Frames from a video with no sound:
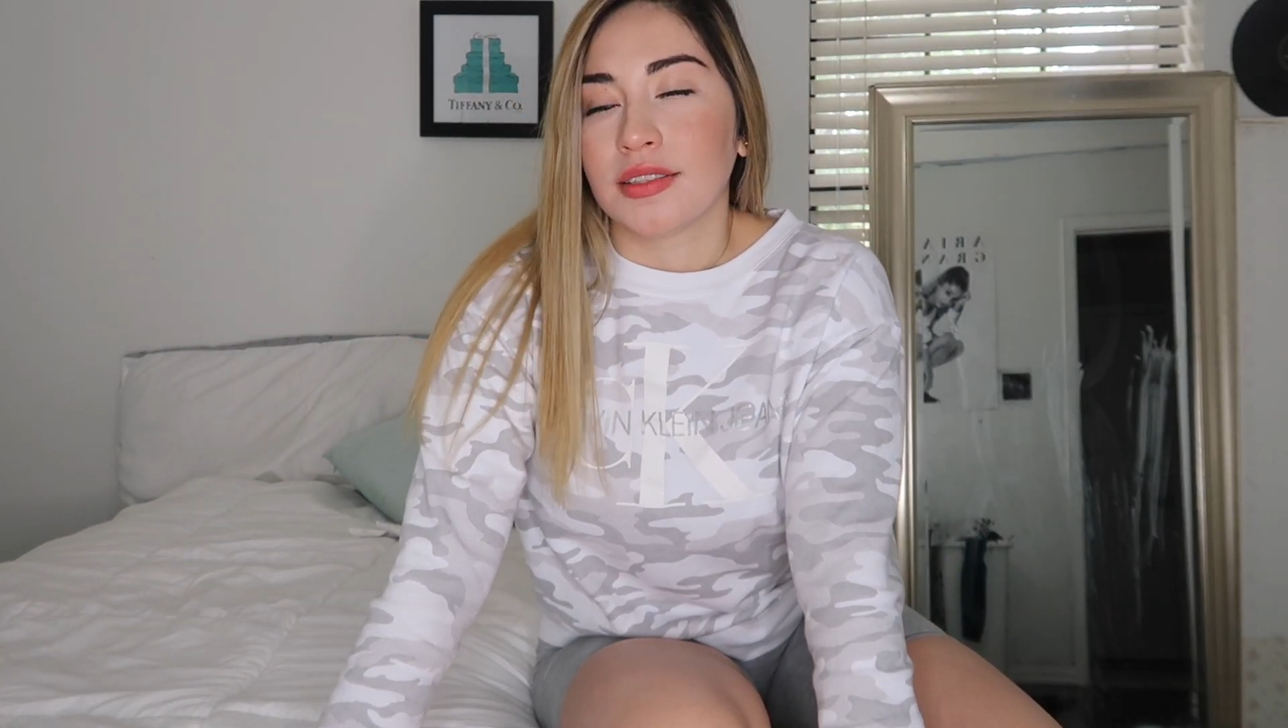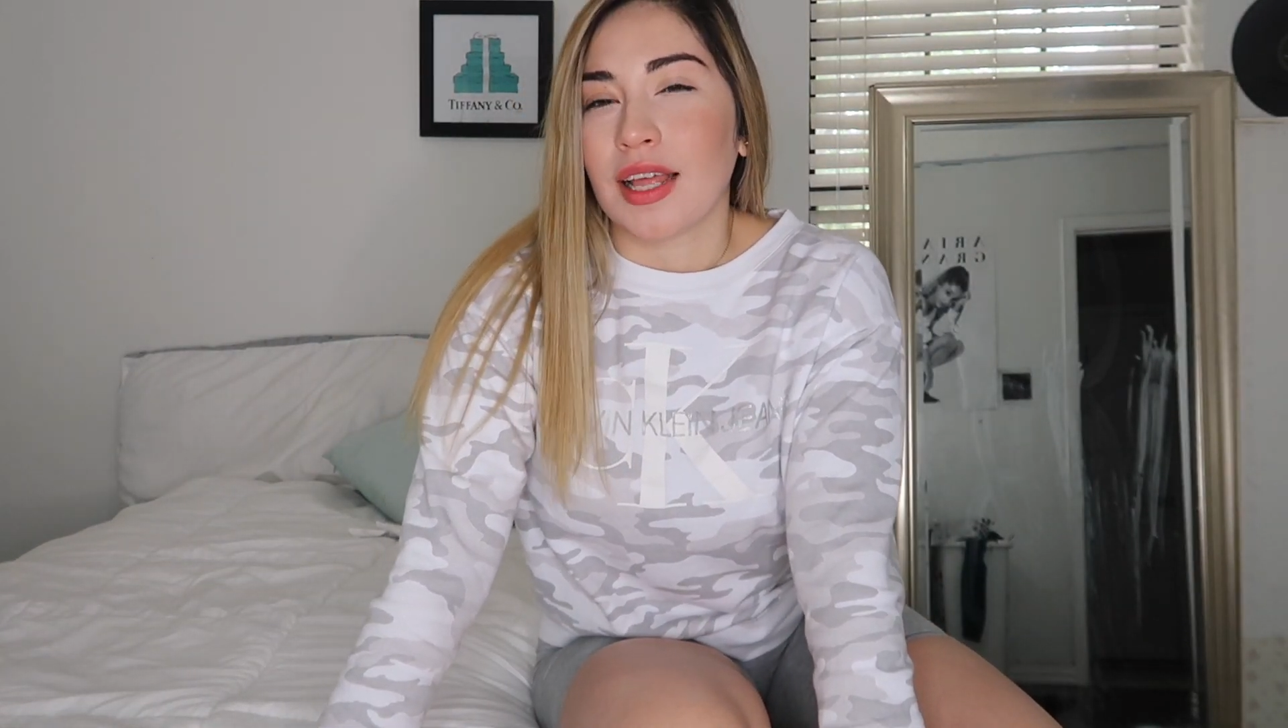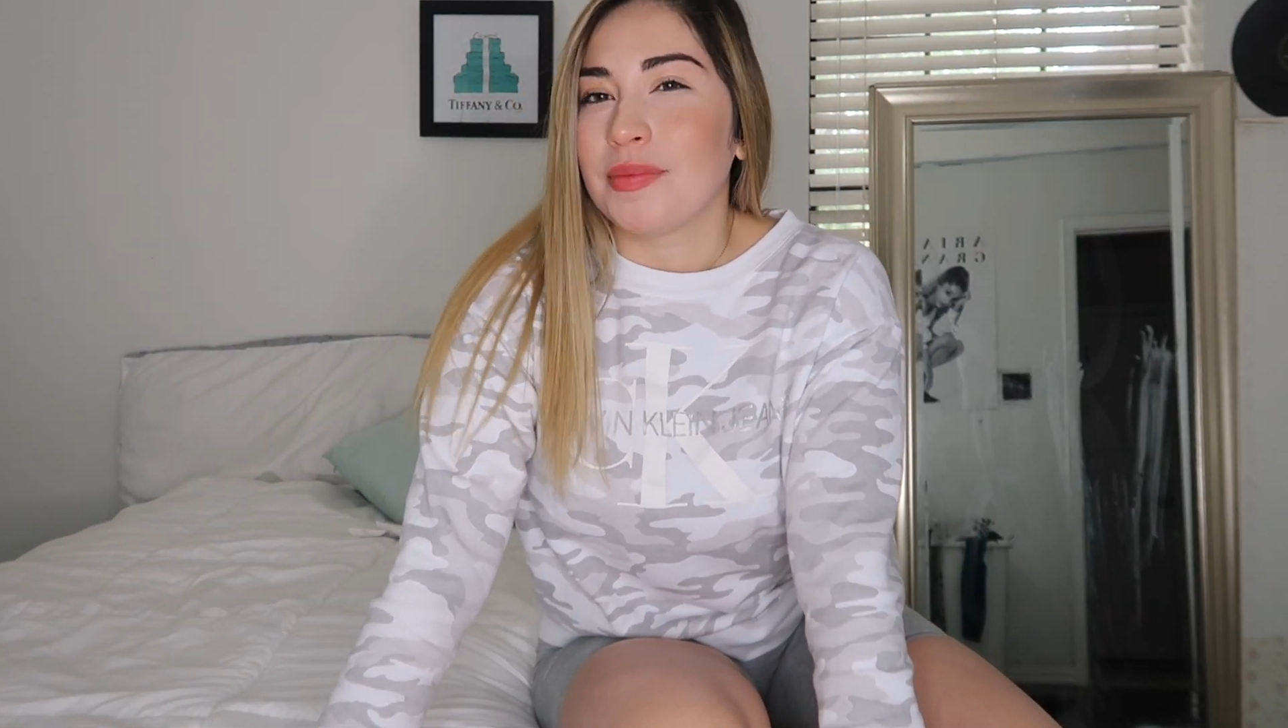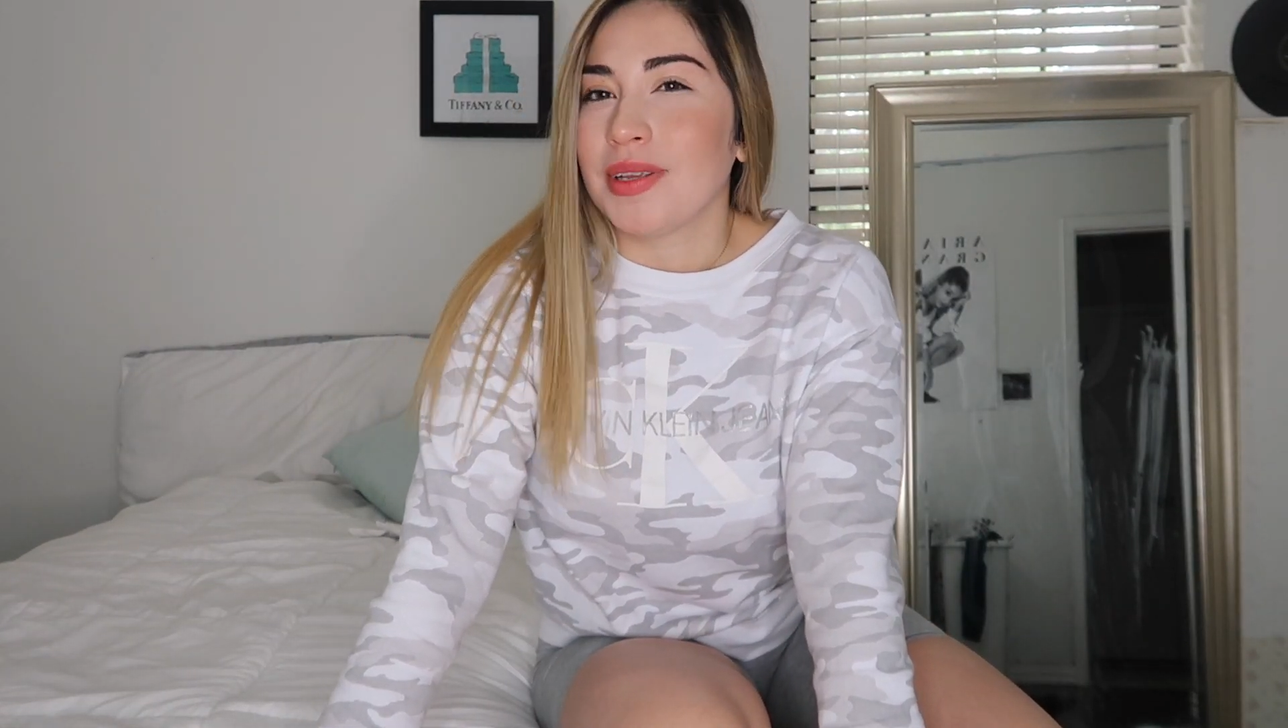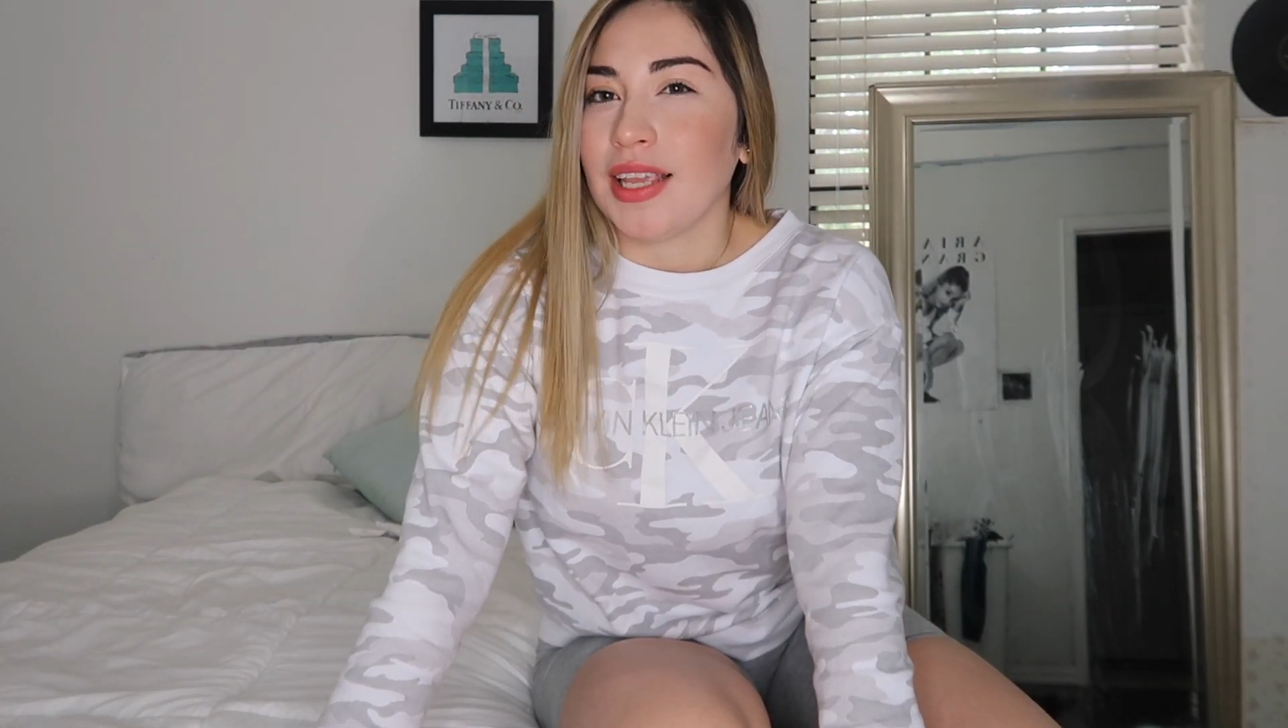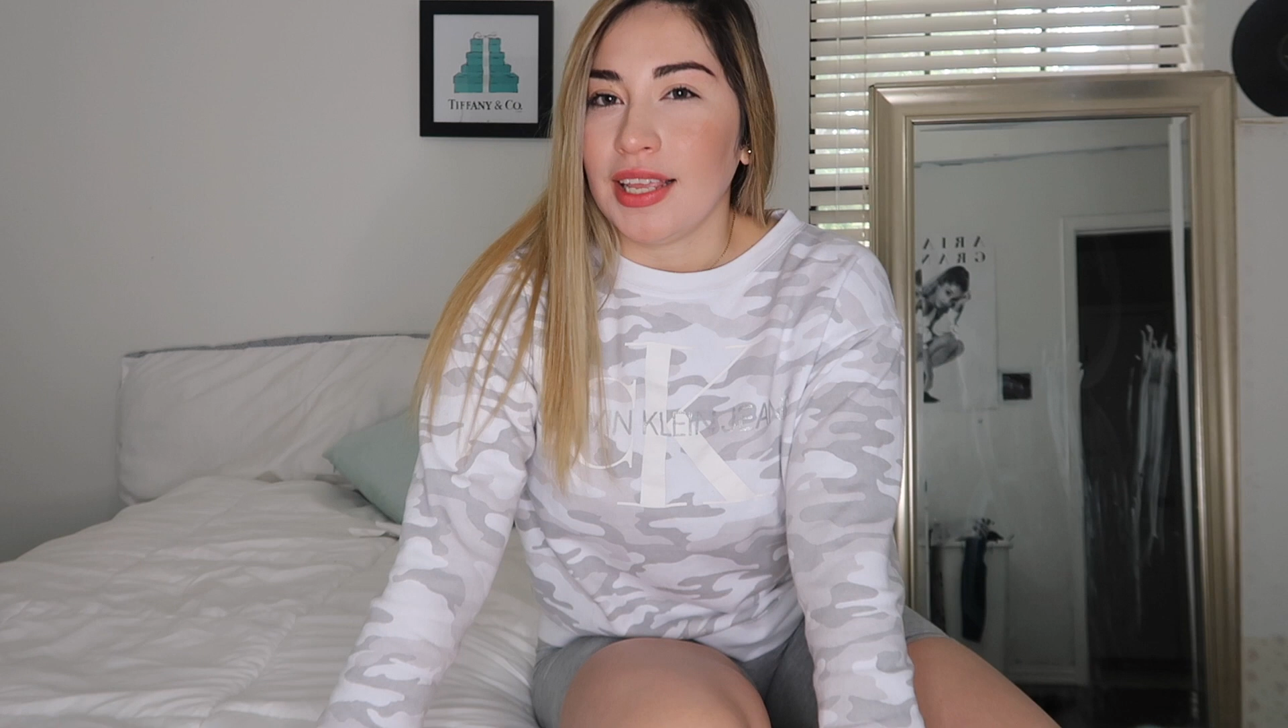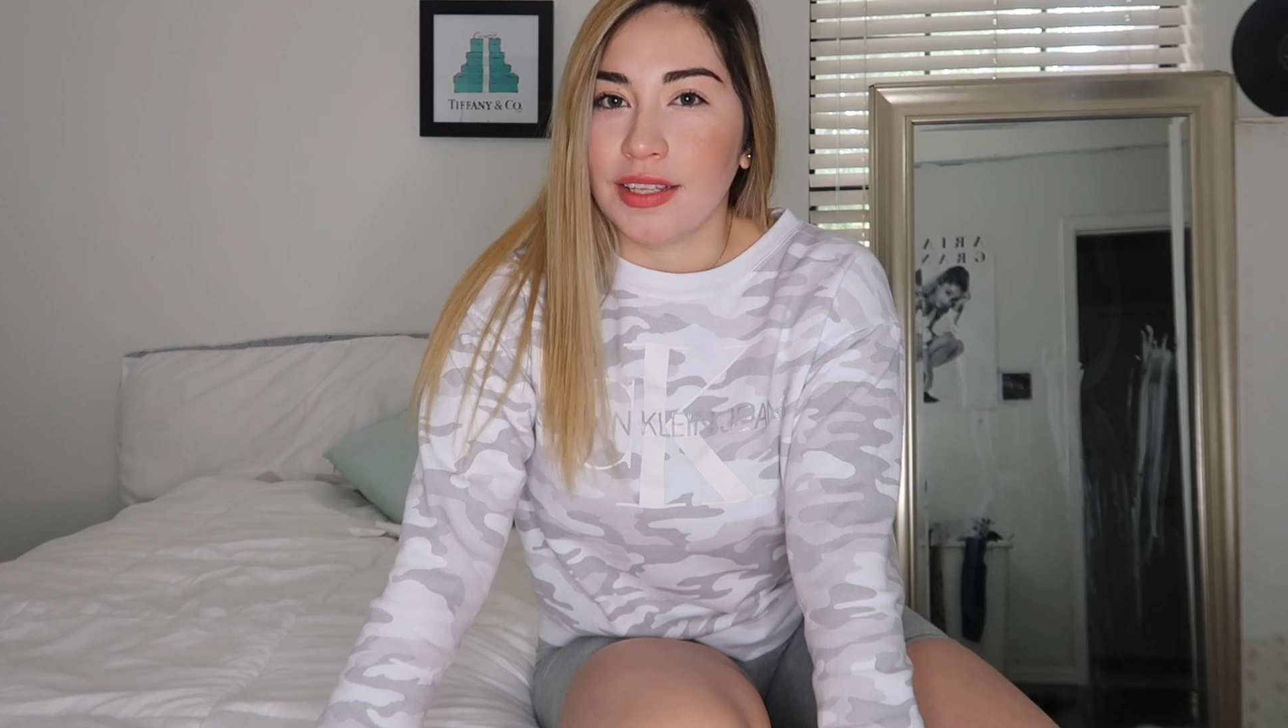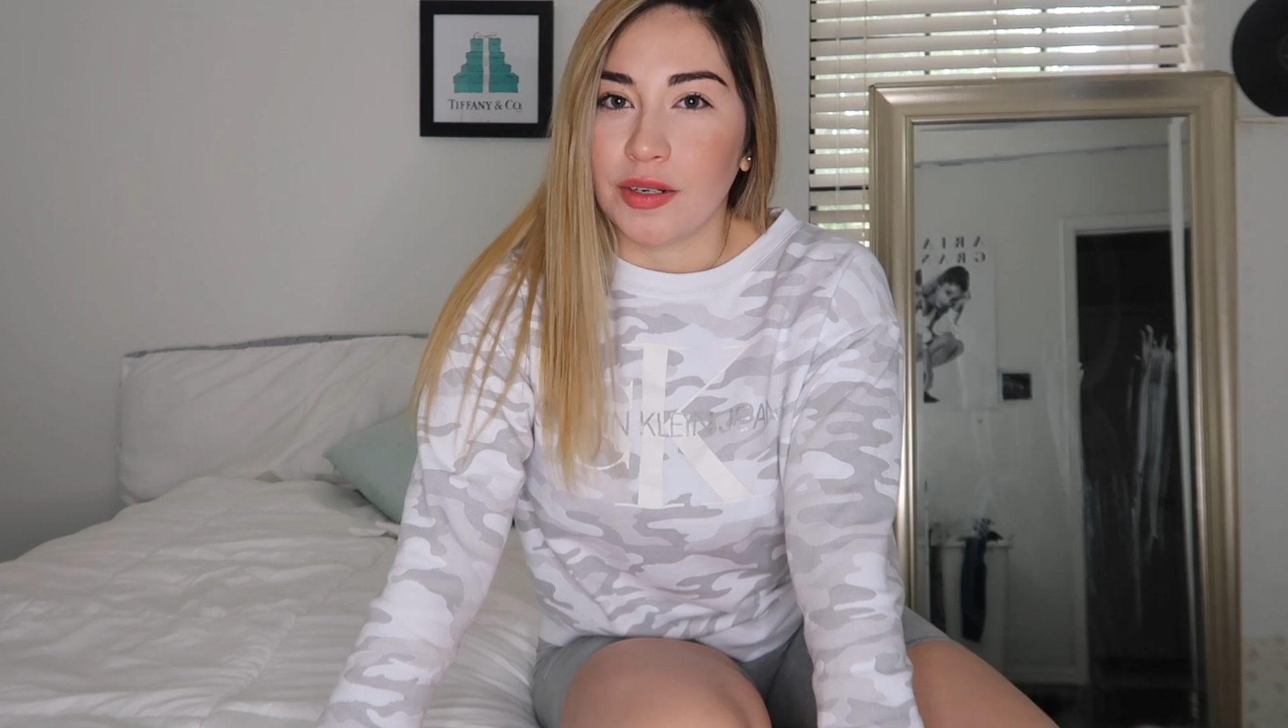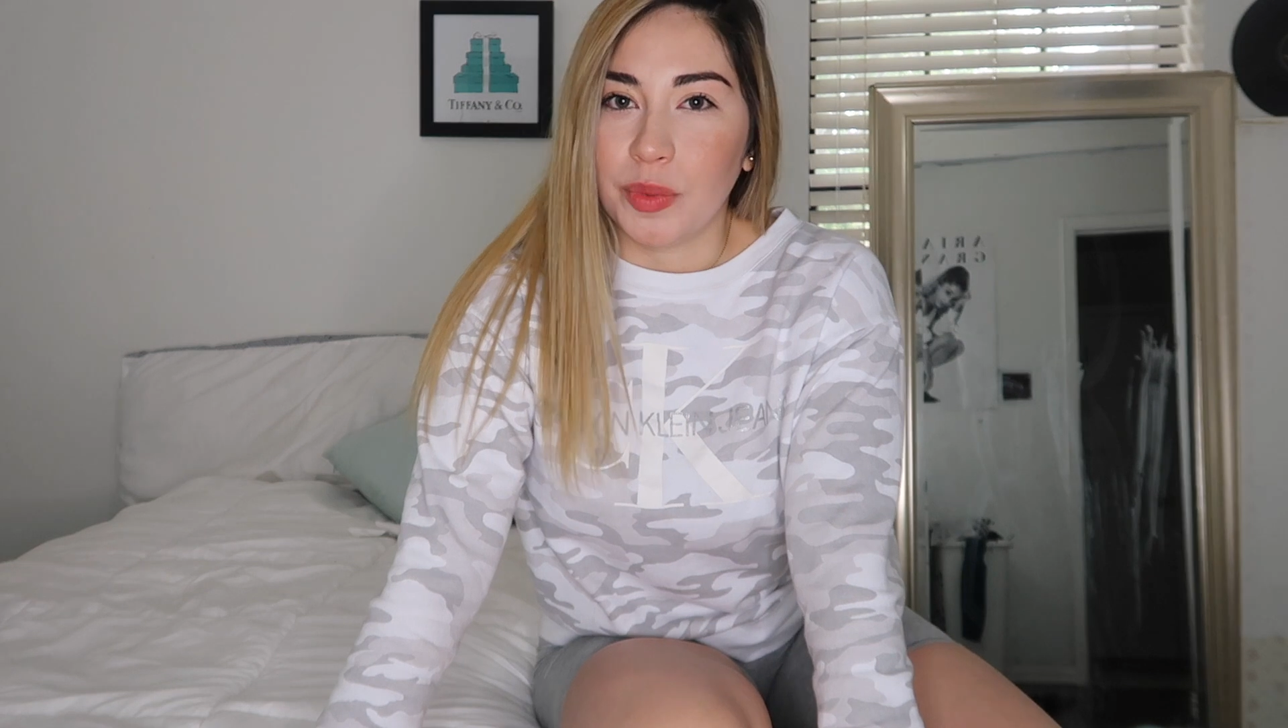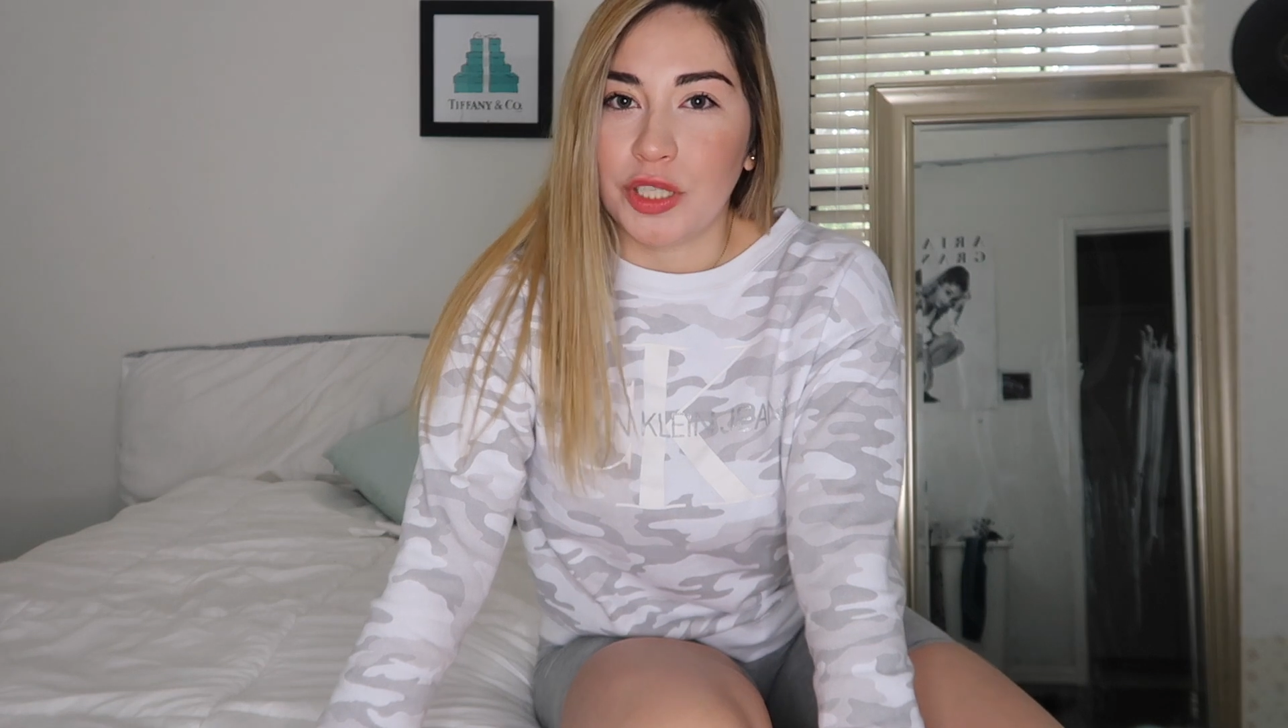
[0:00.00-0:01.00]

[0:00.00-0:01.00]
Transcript: that'd be like a little